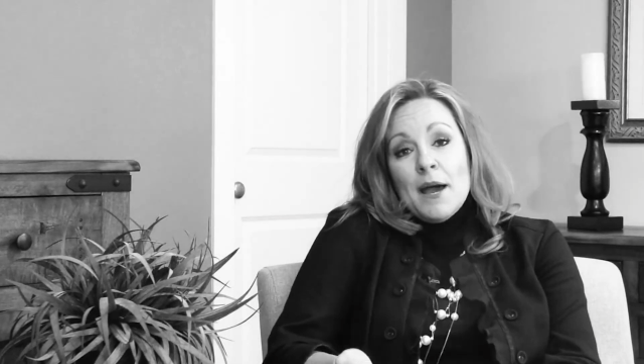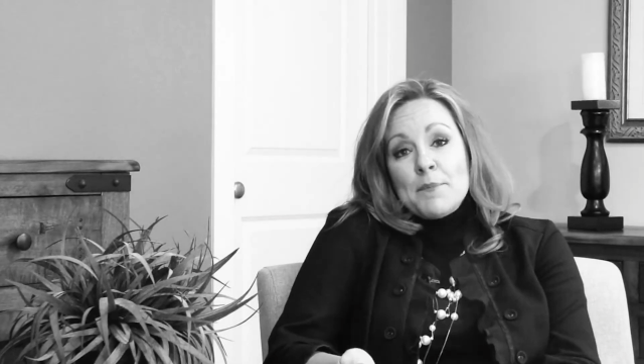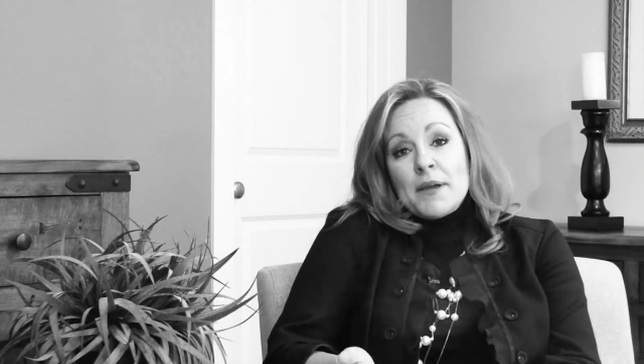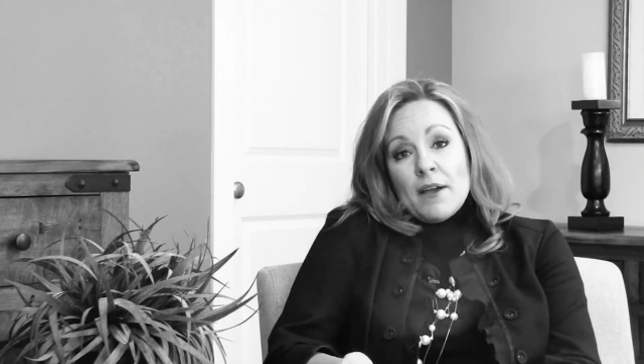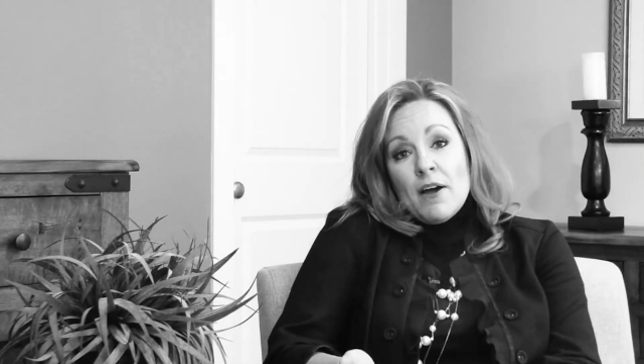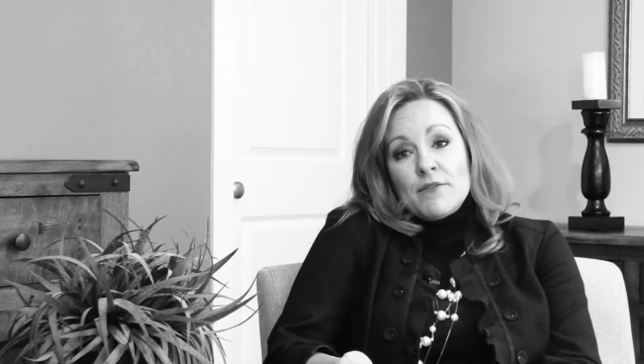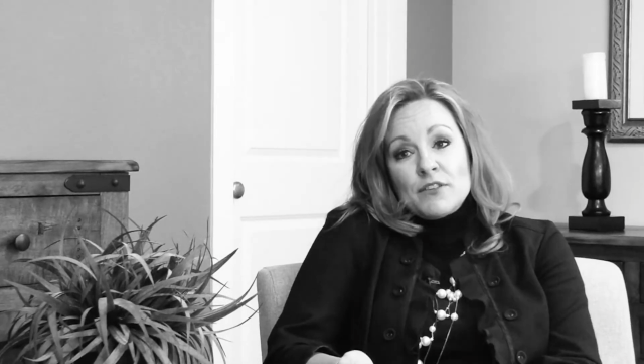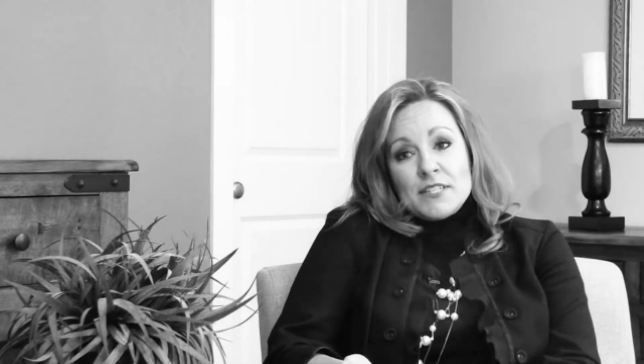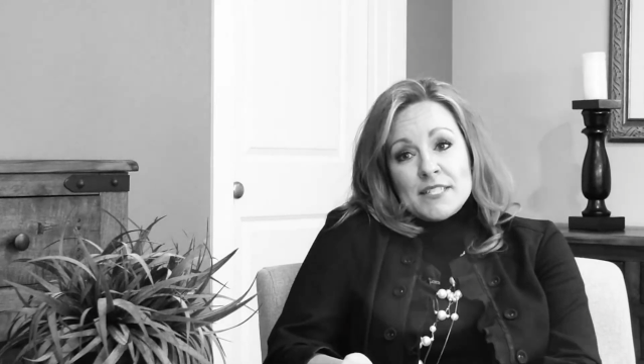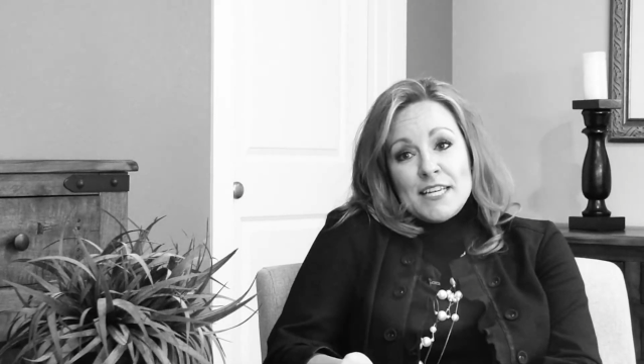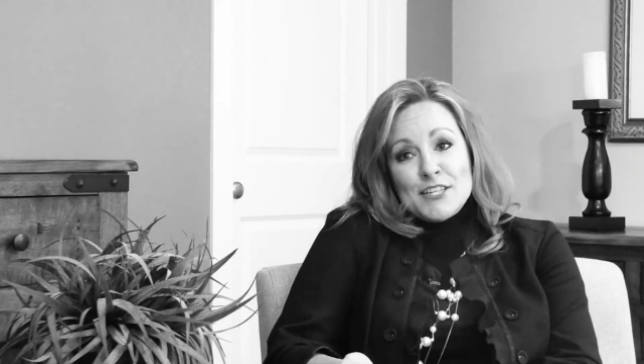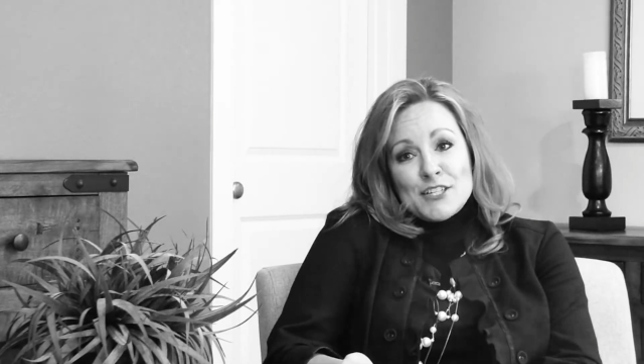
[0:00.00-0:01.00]
up a
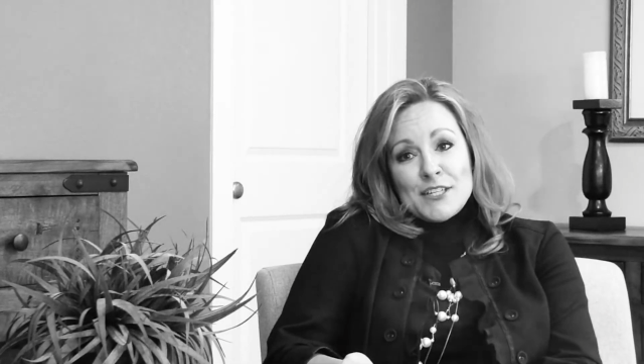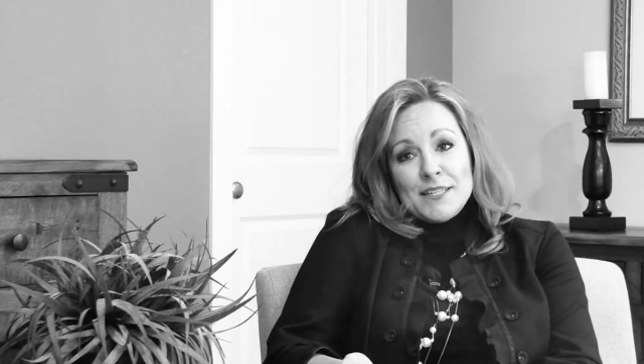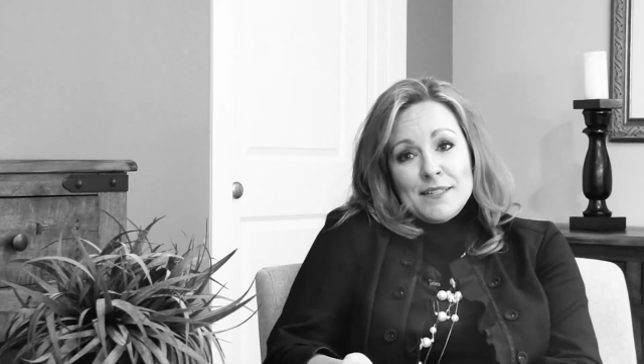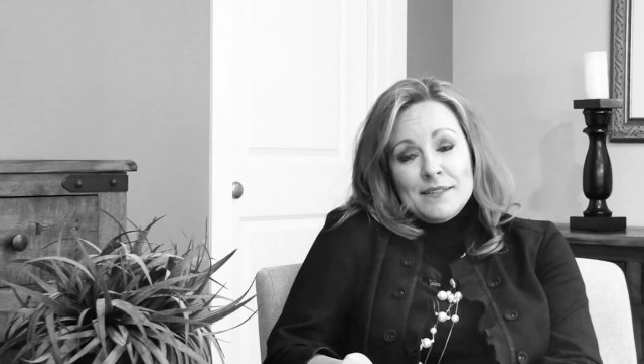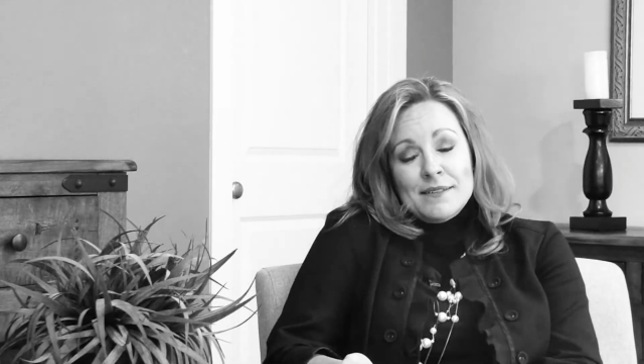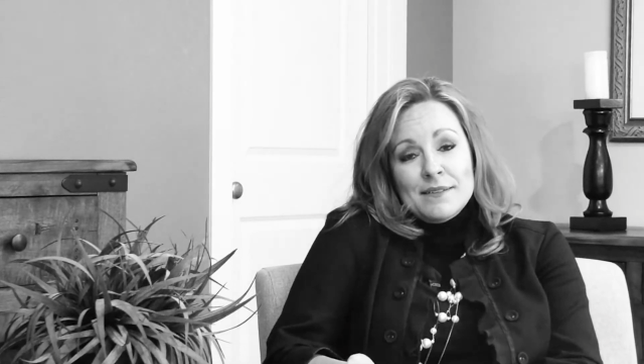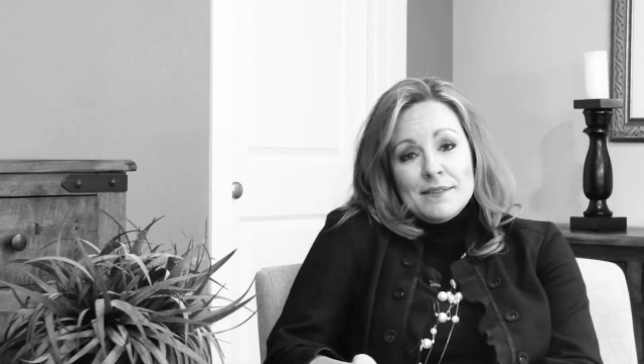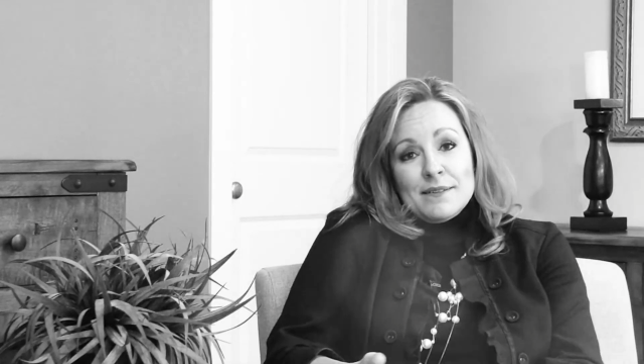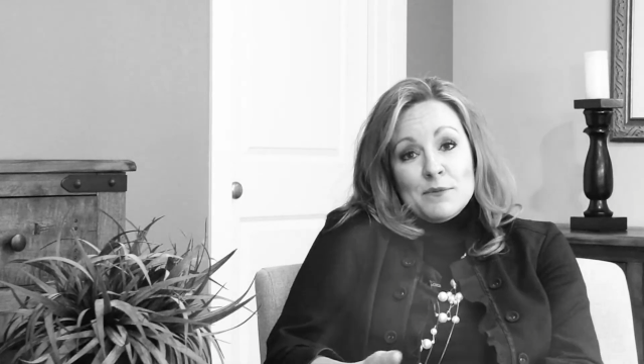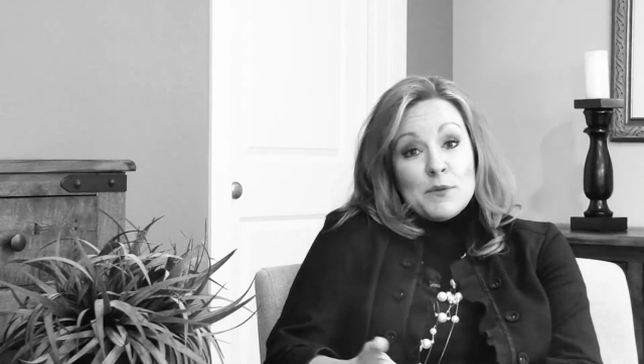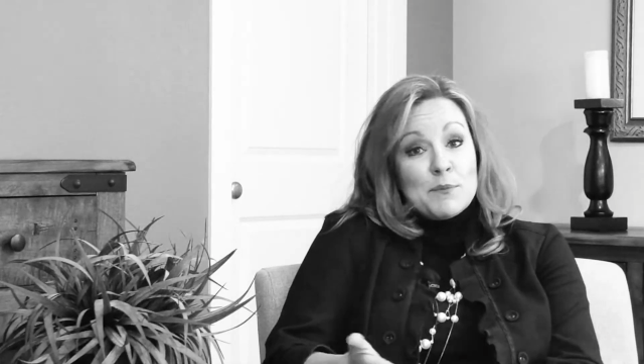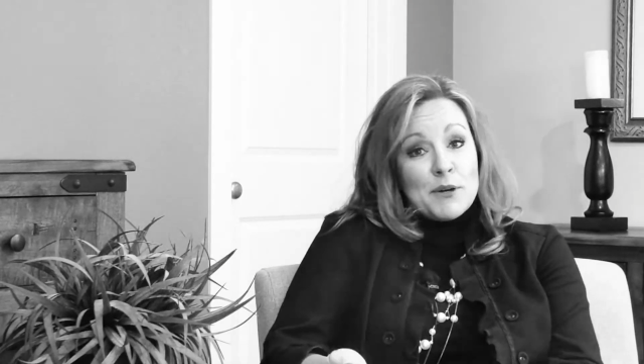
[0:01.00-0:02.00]
conversation
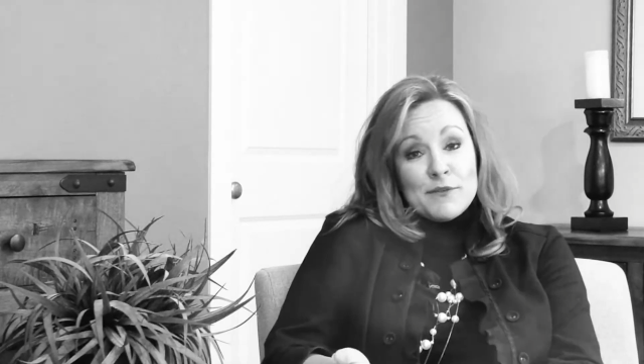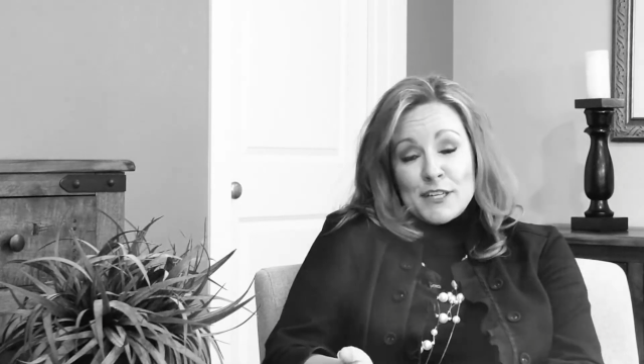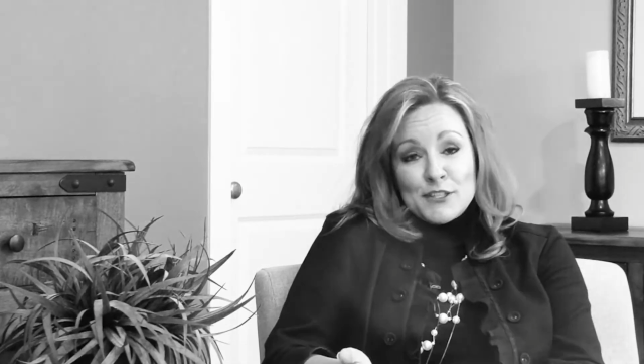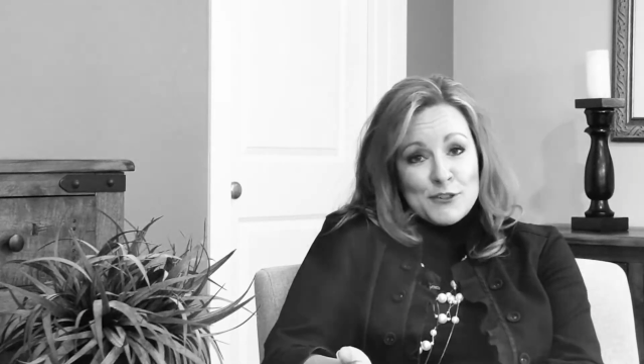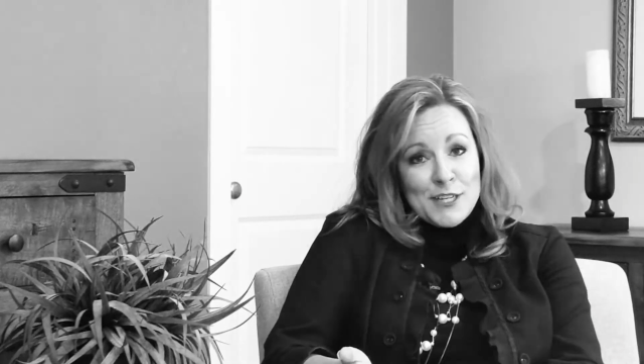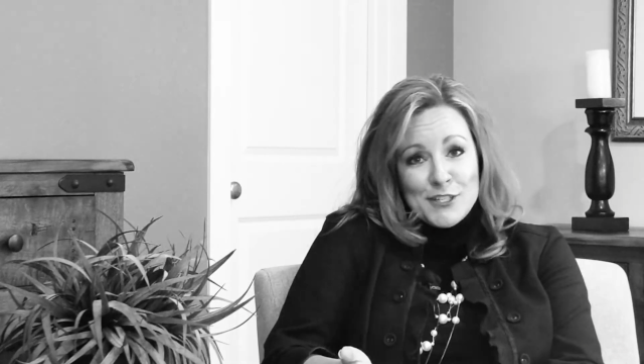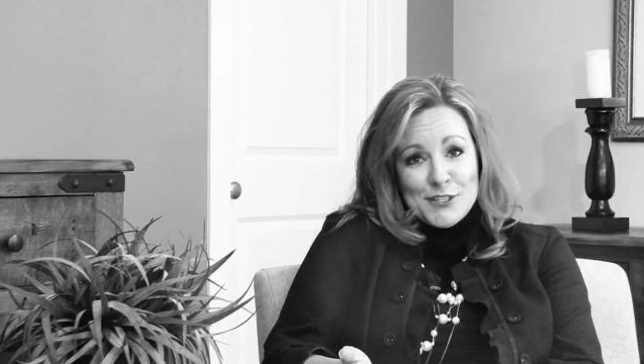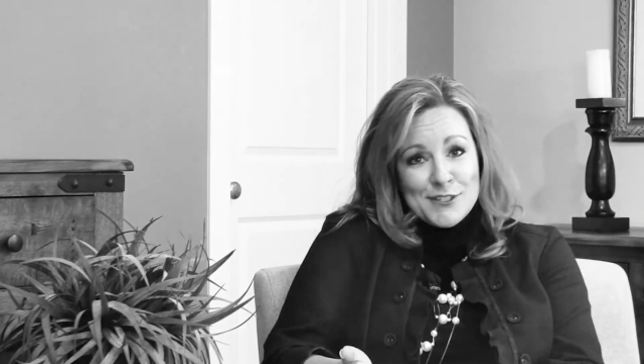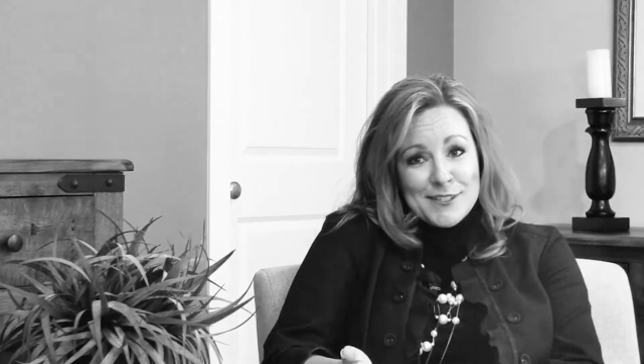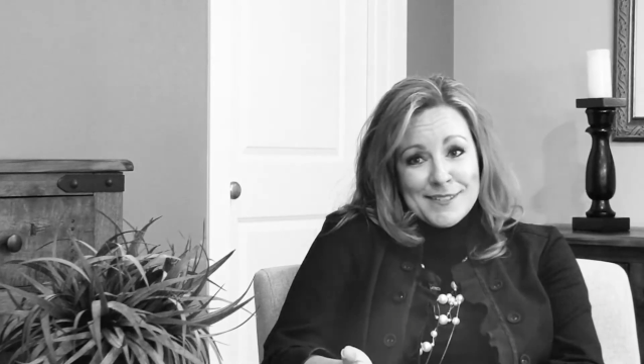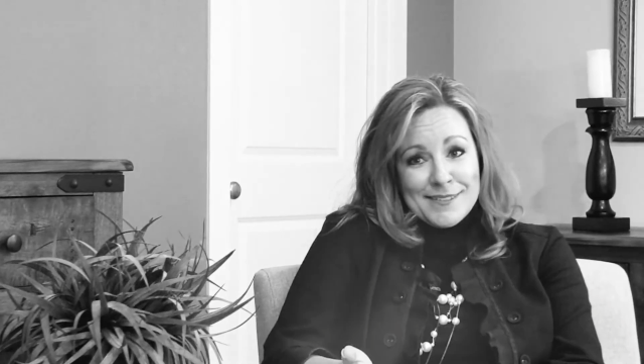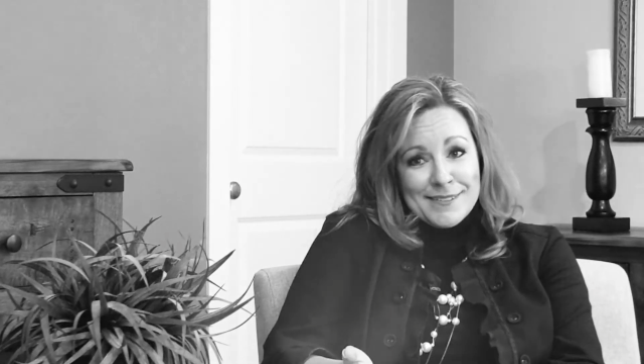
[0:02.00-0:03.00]
with perfect strangers.